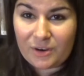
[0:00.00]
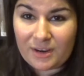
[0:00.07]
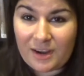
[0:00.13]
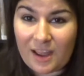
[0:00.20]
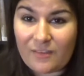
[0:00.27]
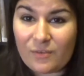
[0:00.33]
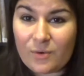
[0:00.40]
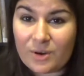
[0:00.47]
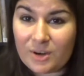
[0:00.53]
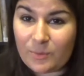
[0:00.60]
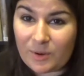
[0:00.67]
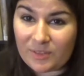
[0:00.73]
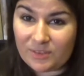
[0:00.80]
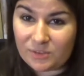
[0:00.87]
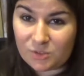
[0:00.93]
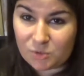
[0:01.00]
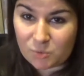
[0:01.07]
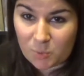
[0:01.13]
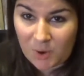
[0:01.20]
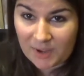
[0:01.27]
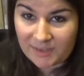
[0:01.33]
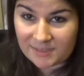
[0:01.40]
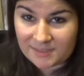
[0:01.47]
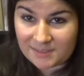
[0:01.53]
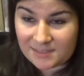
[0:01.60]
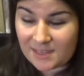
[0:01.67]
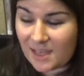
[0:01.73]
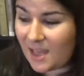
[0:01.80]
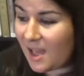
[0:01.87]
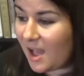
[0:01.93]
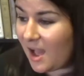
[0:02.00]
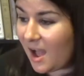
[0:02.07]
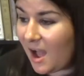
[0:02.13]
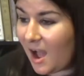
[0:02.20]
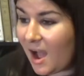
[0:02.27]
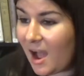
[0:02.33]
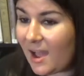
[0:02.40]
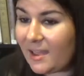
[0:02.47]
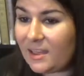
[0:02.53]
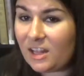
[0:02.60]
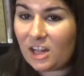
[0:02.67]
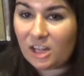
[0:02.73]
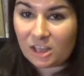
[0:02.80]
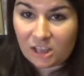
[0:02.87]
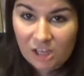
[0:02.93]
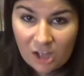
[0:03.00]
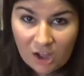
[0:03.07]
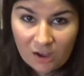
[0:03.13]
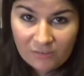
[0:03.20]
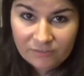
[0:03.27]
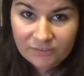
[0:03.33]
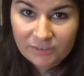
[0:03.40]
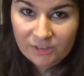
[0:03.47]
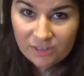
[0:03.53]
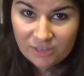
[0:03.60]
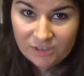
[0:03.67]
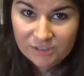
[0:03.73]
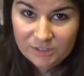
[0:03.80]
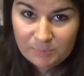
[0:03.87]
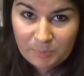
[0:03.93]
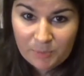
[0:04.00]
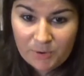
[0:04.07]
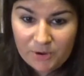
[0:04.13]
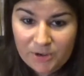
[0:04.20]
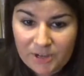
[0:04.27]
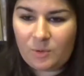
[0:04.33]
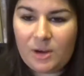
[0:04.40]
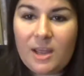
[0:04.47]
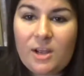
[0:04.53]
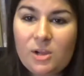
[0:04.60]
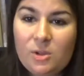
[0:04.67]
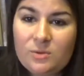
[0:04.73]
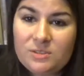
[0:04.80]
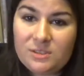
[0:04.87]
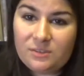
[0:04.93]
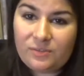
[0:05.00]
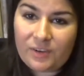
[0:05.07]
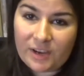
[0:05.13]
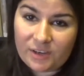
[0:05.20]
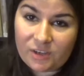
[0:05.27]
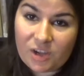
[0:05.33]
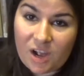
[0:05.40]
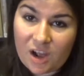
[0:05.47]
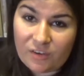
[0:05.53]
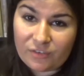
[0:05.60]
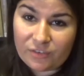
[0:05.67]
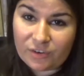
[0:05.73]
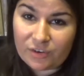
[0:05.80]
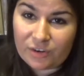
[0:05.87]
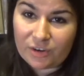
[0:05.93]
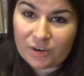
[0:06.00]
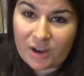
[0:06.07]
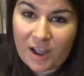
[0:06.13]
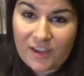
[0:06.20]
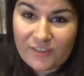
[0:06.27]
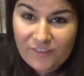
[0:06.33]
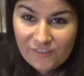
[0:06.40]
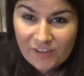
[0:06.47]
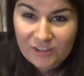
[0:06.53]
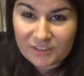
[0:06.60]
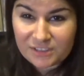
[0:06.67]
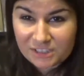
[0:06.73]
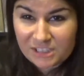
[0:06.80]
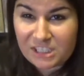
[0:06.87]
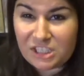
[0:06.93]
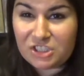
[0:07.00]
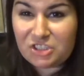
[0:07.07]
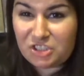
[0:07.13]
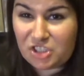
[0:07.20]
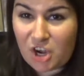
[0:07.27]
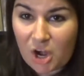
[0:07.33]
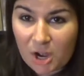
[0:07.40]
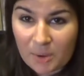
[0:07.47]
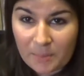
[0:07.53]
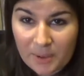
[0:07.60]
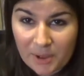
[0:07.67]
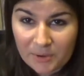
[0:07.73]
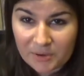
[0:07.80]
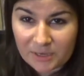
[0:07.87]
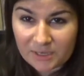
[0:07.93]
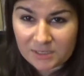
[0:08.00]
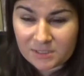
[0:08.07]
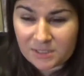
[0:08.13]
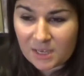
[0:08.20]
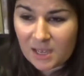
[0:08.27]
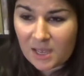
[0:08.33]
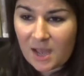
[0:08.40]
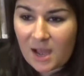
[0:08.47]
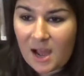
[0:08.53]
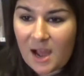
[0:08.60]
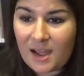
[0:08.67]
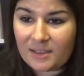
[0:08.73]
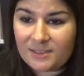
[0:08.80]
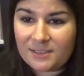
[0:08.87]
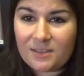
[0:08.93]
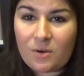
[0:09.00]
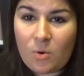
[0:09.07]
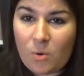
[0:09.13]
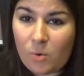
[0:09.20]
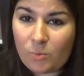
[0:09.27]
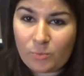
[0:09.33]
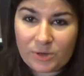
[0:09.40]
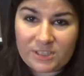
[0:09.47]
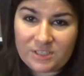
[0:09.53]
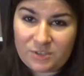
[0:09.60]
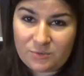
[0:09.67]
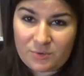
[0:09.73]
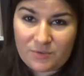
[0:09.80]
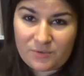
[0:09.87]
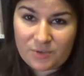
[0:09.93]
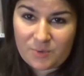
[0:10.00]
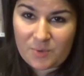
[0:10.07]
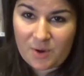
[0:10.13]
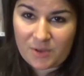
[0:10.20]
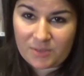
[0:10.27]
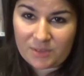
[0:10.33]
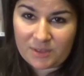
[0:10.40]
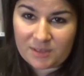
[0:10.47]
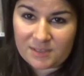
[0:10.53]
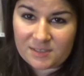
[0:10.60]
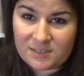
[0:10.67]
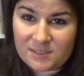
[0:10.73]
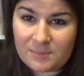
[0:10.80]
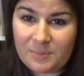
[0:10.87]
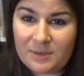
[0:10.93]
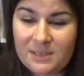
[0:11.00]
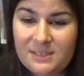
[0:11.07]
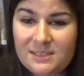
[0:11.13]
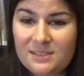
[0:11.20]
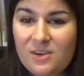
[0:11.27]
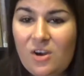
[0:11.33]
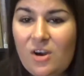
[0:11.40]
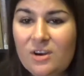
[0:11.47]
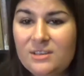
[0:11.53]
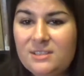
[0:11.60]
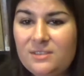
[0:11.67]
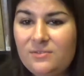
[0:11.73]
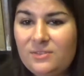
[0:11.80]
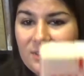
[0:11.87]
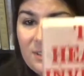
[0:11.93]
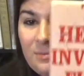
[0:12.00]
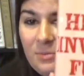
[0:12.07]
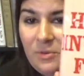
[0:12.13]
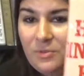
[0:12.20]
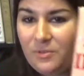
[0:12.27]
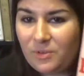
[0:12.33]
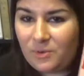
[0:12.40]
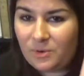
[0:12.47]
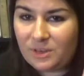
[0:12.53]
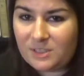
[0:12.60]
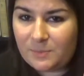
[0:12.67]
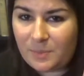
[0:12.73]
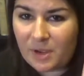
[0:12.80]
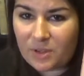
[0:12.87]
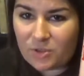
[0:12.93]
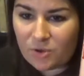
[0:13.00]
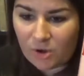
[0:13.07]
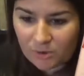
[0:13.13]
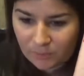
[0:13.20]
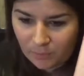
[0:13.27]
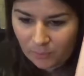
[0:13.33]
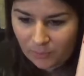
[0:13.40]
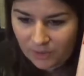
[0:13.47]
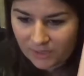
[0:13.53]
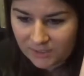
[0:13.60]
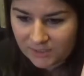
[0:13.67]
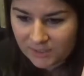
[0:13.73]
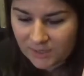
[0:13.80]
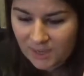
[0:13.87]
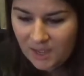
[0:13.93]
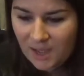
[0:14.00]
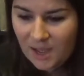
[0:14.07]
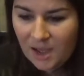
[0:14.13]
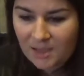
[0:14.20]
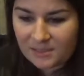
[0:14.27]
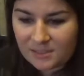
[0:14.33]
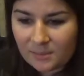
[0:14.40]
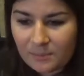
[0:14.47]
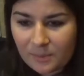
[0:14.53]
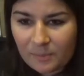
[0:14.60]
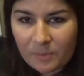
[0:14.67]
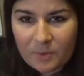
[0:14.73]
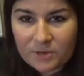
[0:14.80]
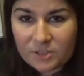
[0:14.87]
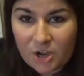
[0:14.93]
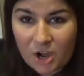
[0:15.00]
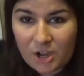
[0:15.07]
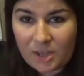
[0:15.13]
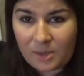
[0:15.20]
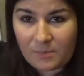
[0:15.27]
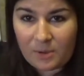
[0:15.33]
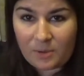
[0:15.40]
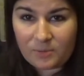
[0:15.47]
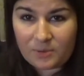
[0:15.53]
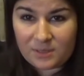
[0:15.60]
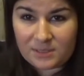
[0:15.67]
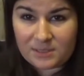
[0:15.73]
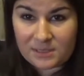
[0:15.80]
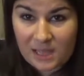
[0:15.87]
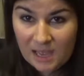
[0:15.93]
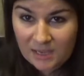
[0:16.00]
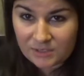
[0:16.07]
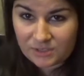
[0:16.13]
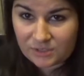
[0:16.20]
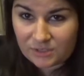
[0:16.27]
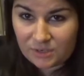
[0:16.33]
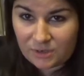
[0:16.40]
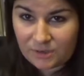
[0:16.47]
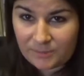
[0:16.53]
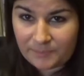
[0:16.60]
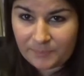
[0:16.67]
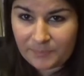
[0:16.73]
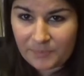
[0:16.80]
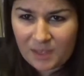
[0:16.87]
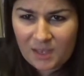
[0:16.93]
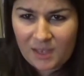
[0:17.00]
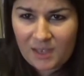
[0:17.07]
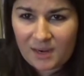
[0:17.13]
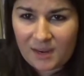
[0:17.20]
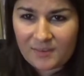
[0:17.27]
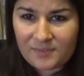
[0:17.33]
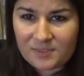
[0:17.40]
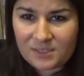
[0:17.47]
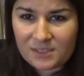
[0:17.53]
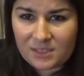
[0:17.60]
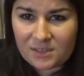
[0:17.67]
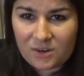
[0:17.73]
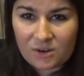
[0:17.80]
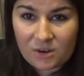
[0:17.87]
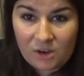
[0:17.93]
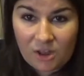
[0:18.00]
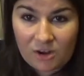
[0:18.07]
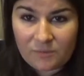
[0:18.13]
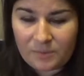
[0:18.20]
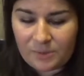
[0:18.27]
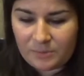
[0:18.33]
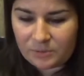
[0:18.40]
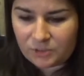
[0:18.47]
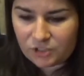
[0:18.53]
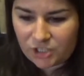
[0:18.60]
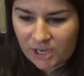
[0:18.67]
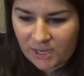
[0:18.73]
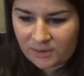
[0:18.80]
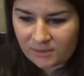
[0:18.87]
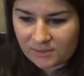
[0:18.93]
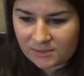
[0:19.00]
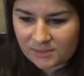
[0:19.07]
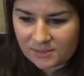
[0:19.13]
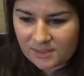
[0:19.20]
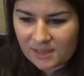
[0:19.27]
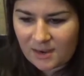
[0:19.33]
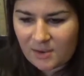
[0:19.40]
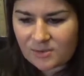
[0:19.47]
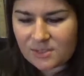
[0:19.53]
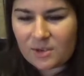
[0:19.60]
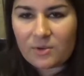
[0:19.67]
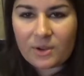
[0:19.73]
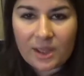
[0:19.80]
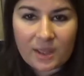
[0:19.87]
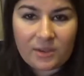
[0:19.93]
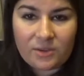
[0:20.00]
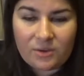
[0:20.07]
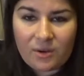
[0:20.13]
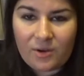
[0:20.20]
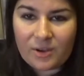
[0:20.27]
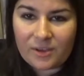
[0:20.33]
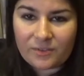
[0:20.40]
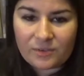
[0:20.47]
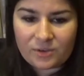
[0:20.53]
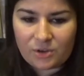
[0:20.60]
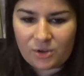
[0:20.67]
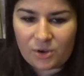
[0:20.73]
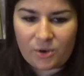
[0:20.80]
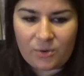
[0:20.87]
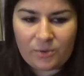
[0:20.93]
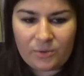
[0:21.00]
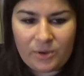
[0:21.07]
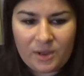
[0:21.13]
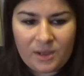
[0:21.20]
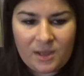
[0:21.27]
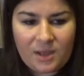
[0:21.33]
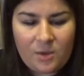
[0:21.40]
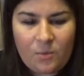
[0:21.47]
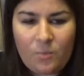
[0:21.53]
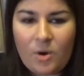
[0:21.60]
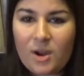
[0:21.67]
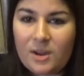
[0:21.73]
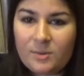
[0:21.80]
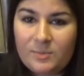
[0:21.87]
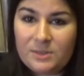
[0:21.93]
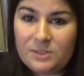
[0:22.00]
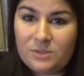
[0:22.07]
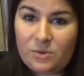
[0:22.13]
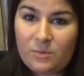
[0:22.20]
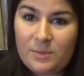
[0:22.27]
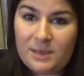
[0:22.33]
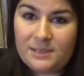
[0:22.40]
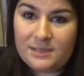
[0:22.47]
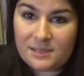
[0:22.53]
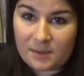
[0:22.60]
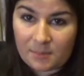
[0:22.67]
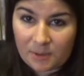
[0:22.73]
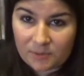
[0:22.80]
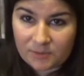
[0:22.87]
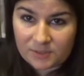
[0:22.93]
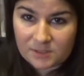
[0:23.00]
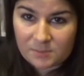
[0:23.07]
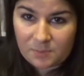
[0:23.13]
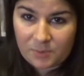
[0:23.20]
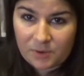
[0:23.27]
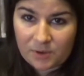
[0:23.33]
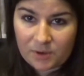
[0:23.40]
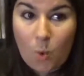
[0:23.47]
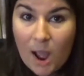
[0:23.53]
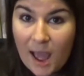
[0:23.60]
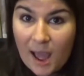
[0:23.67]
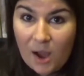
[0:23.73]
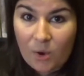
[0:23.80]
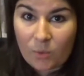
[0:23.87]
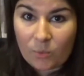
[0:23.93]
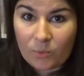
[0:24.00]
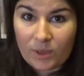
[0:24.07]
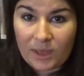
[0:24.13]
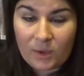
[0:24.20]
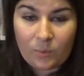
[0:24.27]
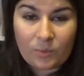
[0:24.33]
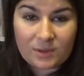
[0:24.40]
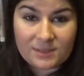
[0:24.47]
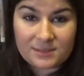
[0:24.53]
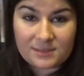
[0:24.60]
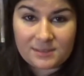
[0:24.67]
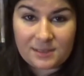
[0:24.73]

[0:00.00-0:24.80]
and I've already read this twice. I loved this book. When I closed the final cover, I felt the need to talk about it. I did a whole written review on this, but it's The Heart's Invisible Furies by John Boyne. Some people were talking about this last year, and I've seen it on a lot of people's channels, and I was like, okay, you know, I'll give it a go. What could be so amazing about this book? Wow, it was